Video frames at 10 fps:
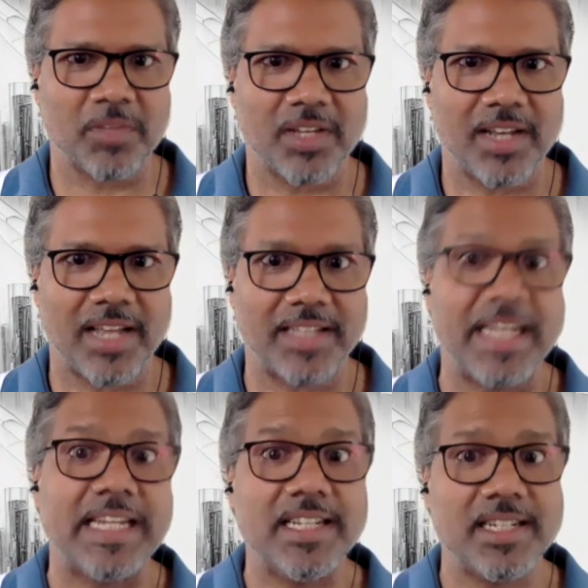like the
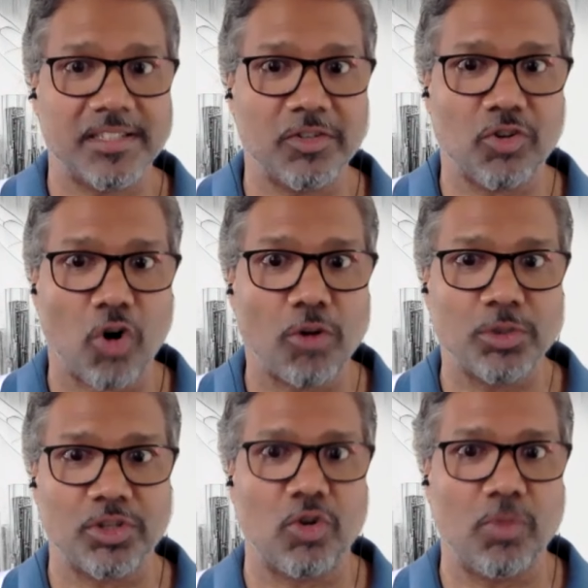leaders,
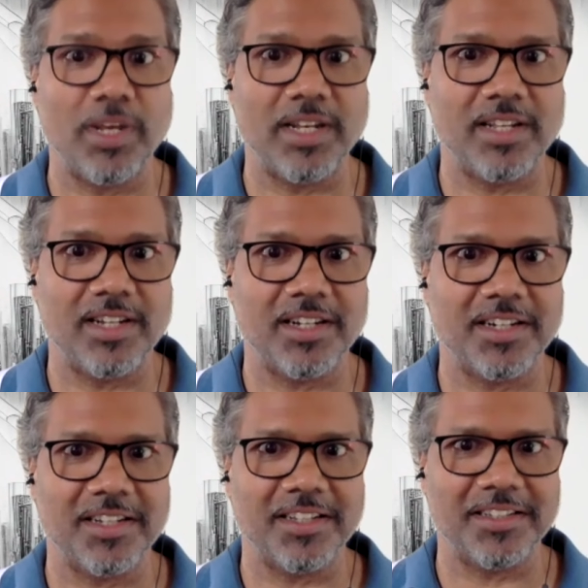almost the global
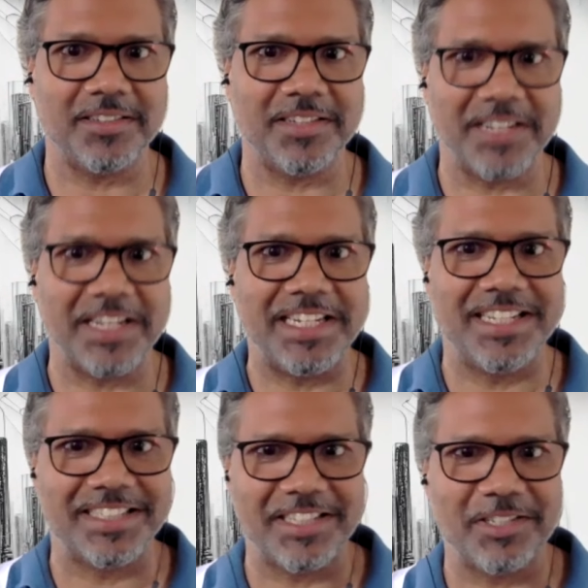
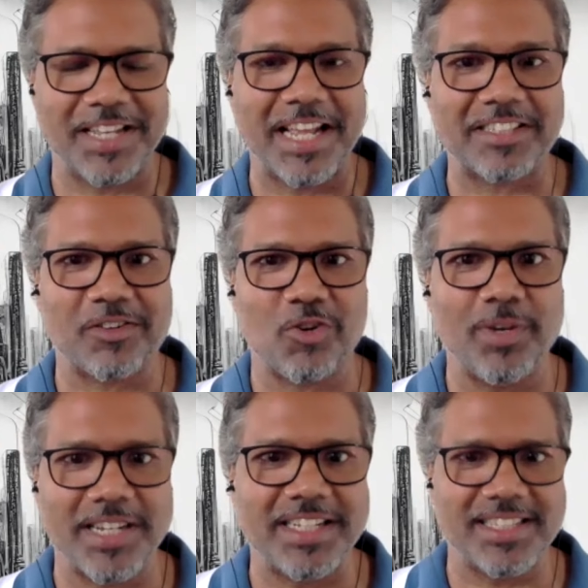leaders, the next
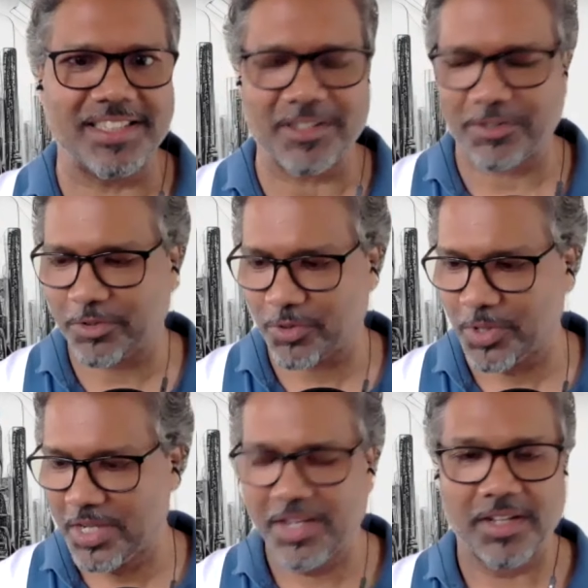global leaders, So
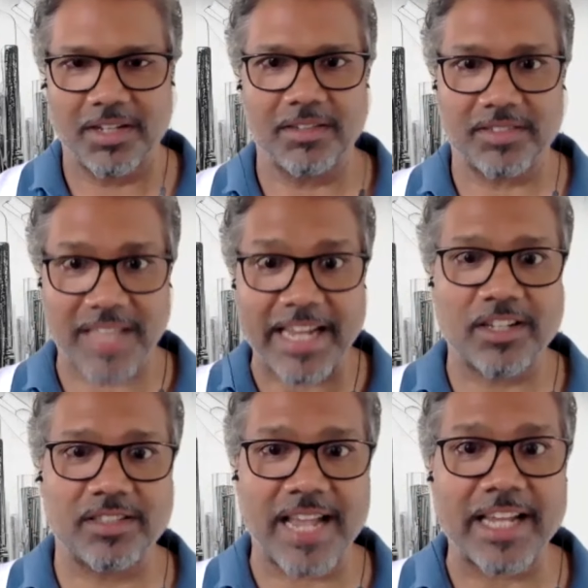
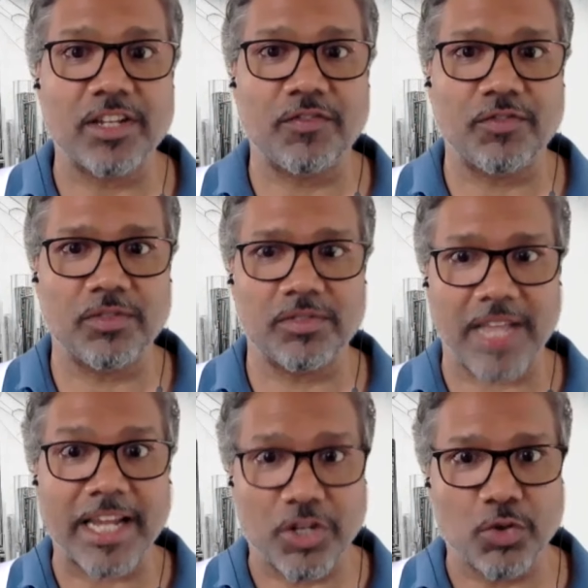thank
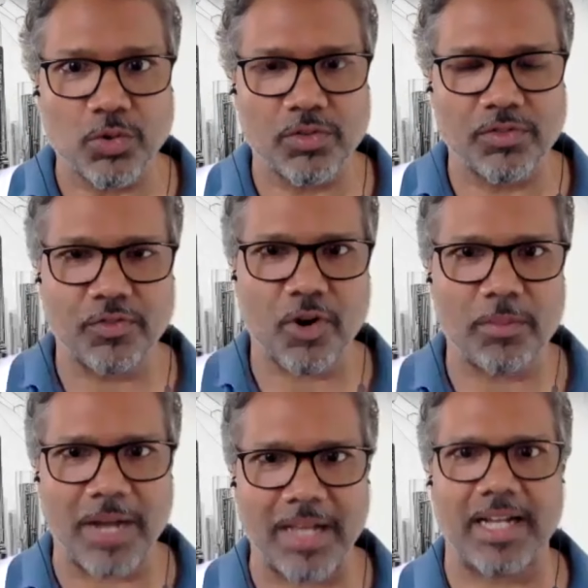you
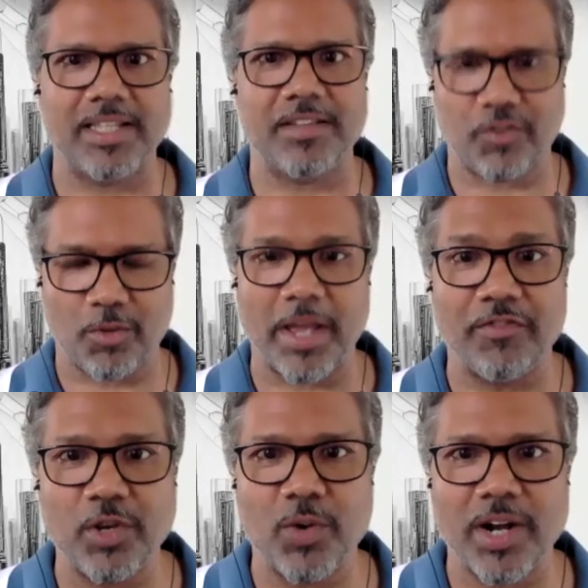from, I think, from
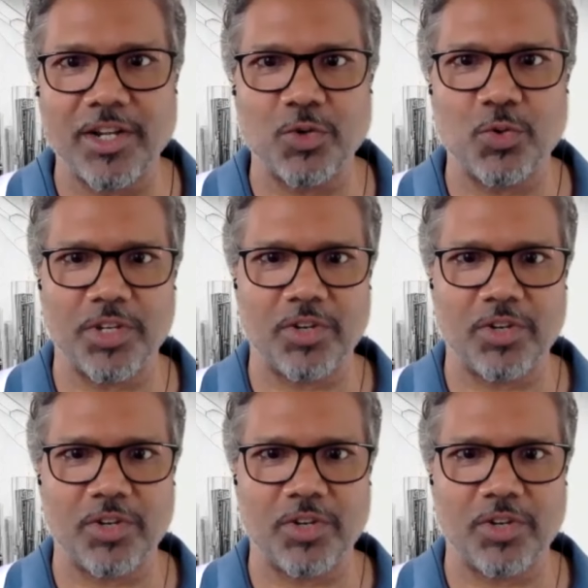everyone to,